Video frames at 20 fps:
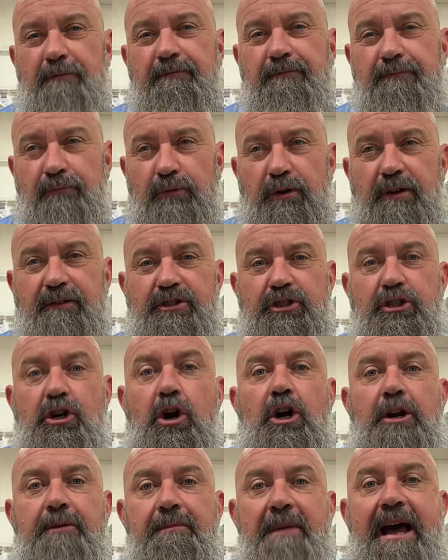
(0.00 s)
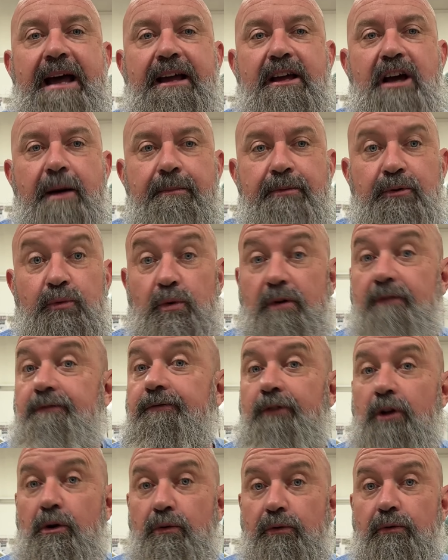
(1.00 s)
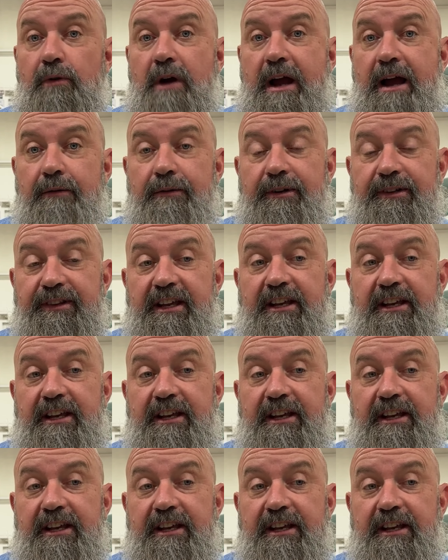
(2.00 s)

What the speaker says: would have started back up and would have flown around,